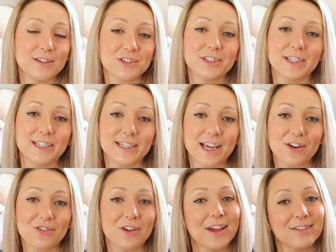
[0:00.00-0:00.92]
I just need to
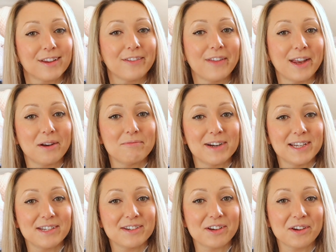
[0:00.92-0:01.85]
get dressed and then I'm
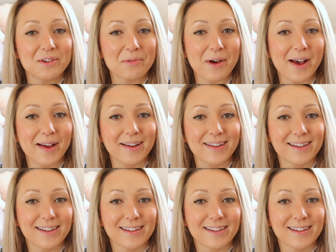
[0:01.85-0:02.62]
ready to go to work.